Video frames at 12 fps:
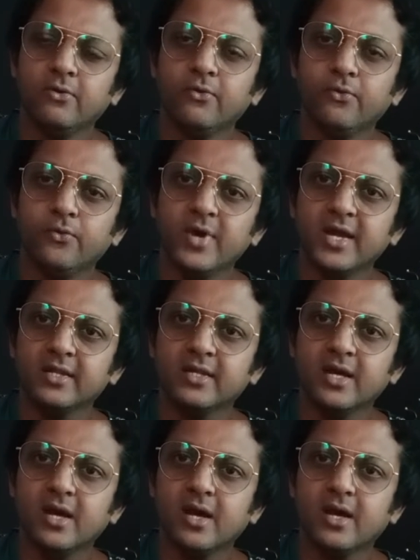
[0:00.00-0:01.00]
where
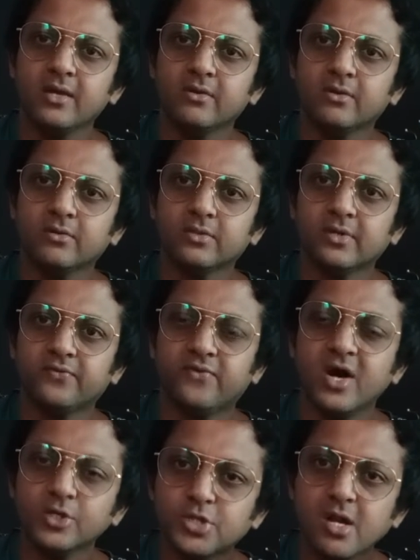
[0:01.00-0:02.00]
the, the
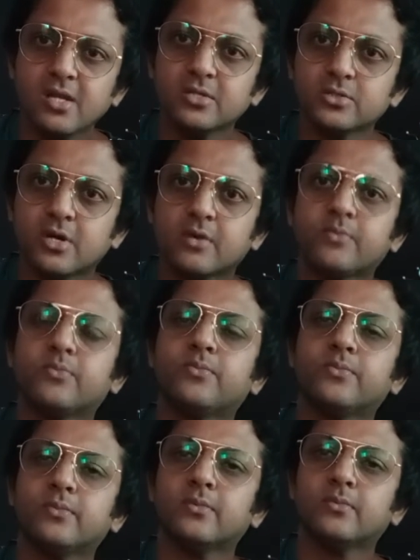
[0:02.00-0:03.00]
function is not
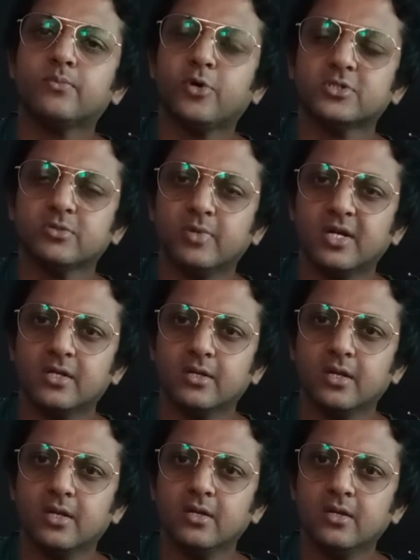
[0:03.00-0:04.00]
possible at
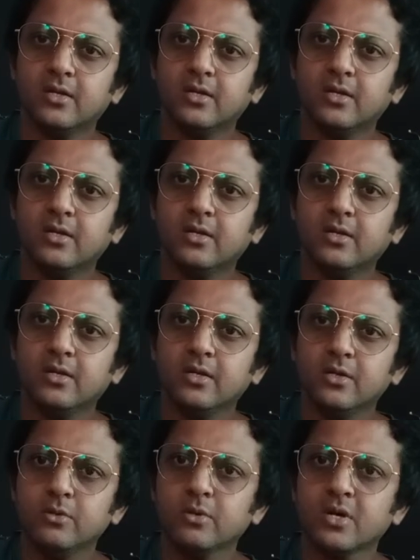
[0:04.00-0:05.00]
all.
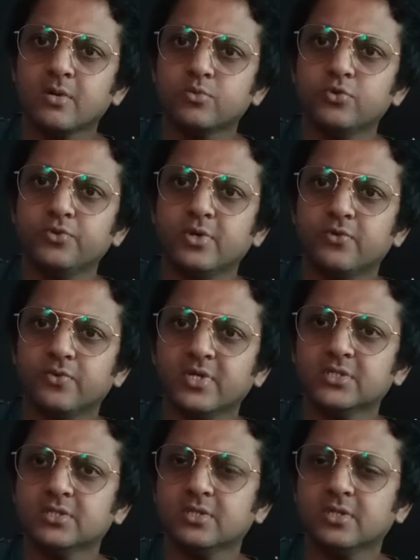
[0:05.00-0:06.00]
You cannot move your
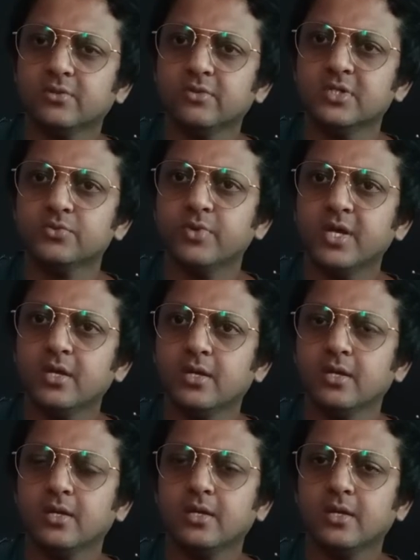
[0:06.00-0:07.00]
wrist this way,
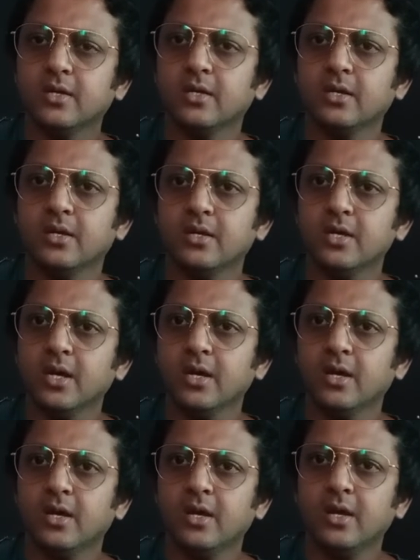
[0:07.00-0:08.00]
yeah,
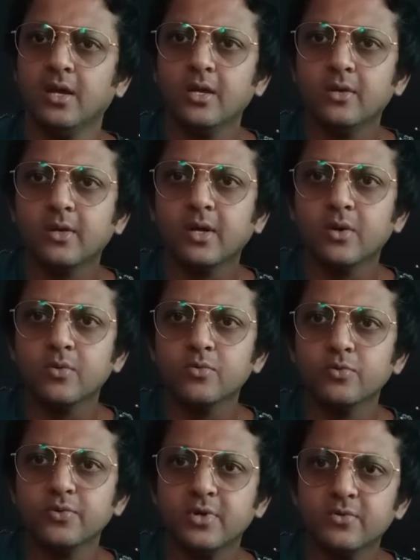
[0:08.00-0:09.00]
you cannot
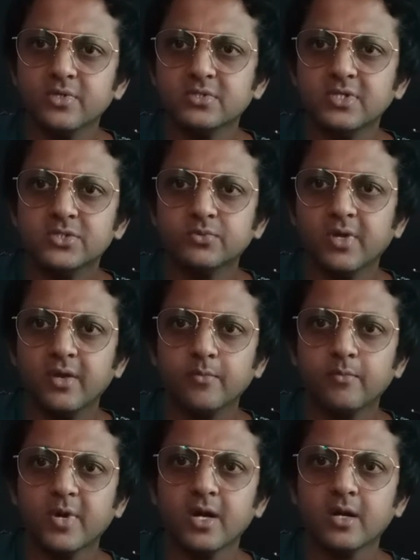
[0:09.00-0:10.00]
move your wrist this way.
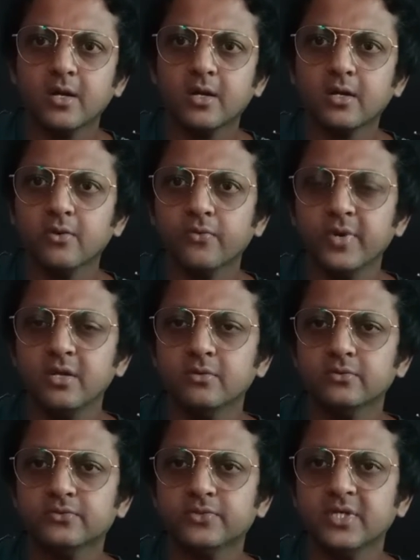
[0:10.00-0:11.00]
But when
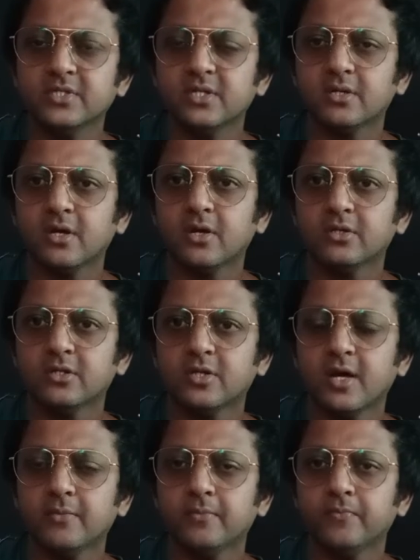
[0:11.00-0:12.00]
you fix it on the
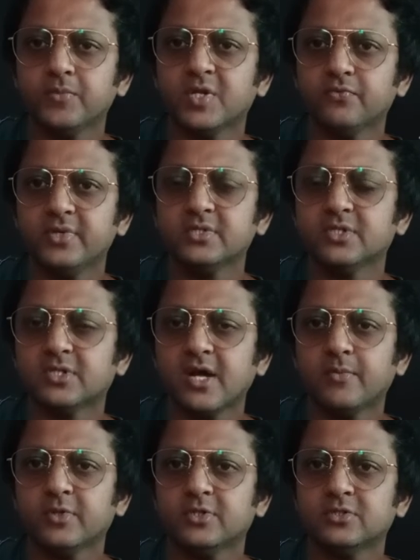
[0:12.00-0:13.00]
thumb, fix the
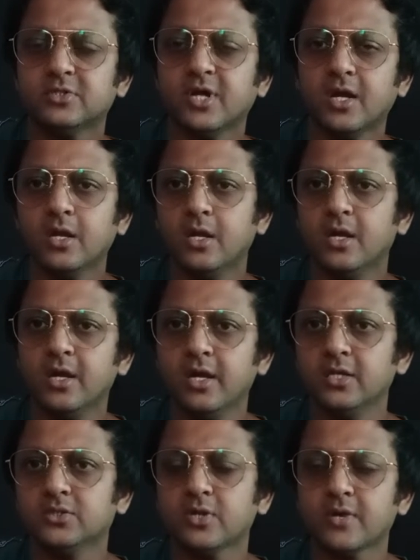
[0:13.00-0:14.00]
thumb on the sitar,
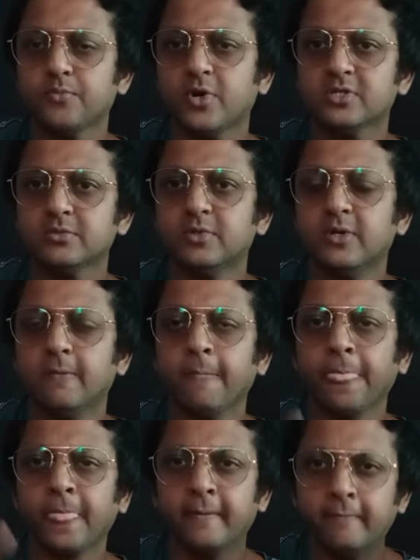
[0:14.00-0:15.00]
it's not possible.
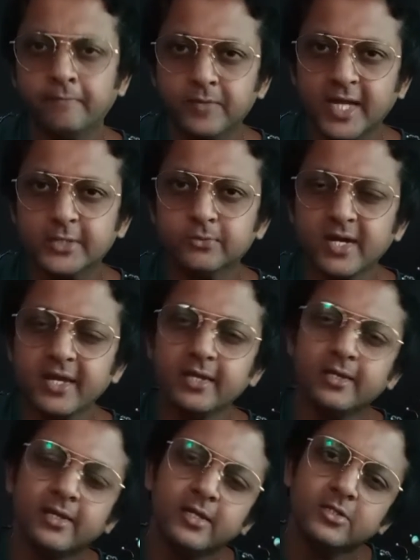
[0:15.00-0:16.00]
That's
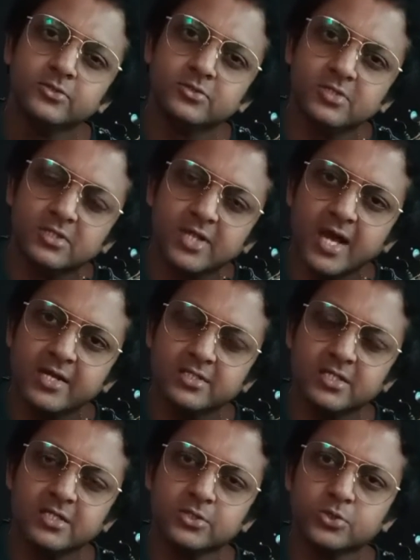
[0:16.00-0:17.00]
why sitar is
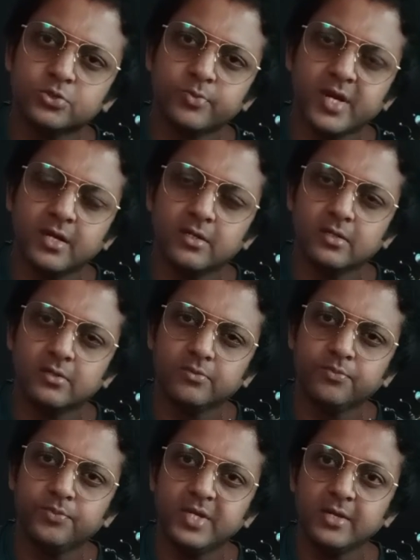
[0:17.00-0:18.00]
an instrument
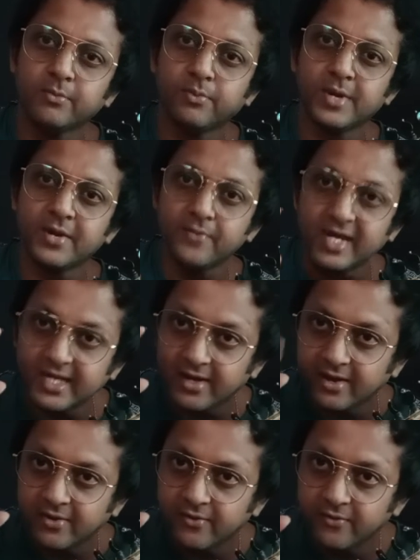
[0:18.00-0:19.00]
being played by
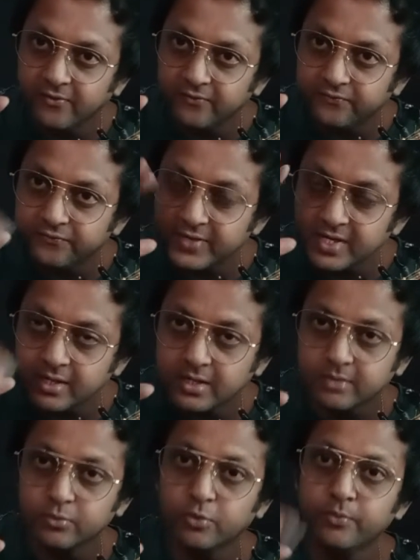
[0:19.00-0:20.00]
the
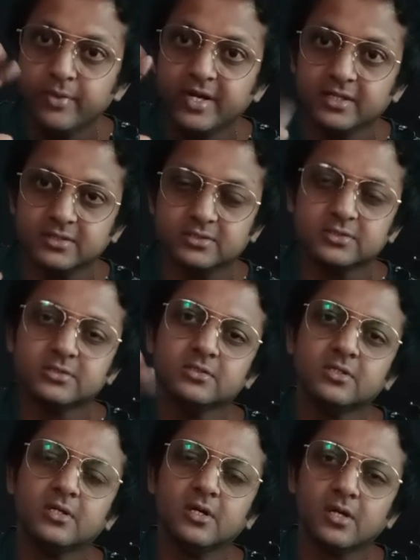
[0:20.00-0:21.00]
finger movements,
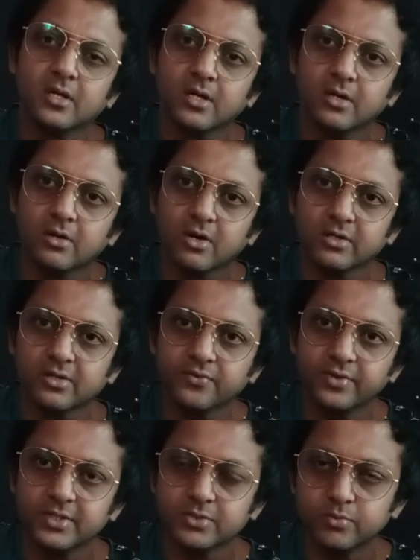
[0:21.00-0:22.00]
not the
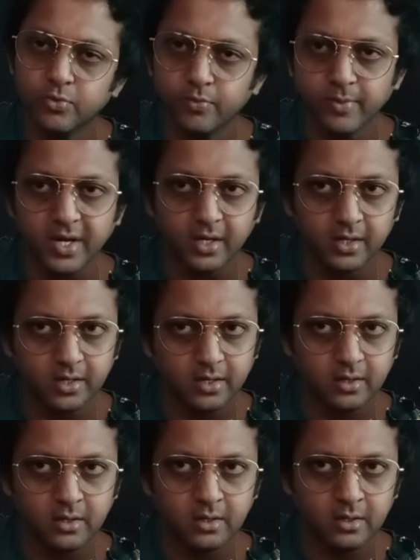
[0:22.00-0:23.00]
wrist movement.
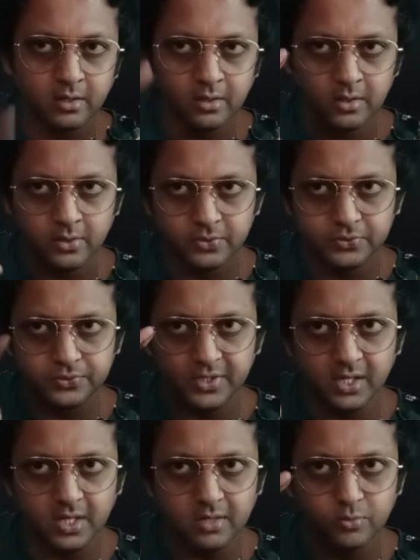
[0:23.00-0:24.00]

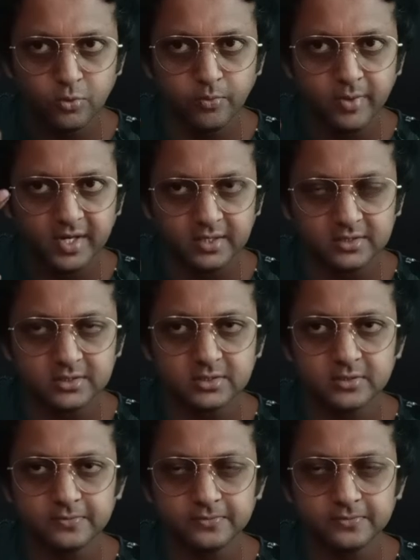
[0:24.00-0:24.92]
Finger movements,